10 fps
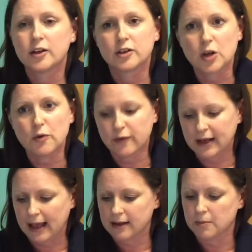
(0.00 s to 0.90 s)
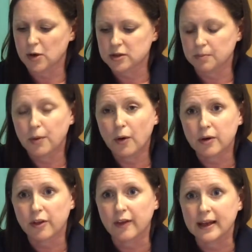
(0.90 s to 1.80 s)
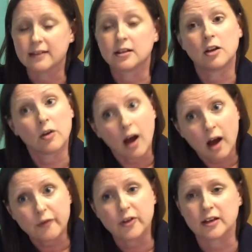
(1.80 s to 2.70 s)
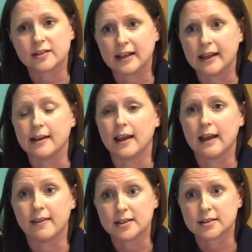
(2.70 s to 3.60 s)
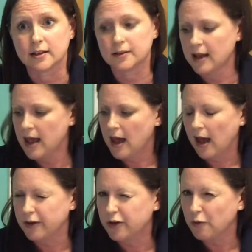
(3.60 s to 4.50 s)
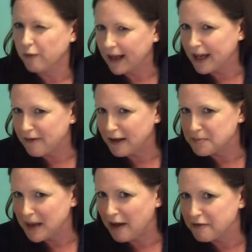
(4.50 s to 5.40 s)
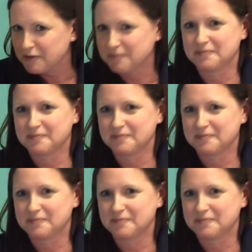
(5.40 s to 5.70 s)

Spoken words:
So don't forget, the most important thing is to look after your skin in the sun and don't forget your SPF.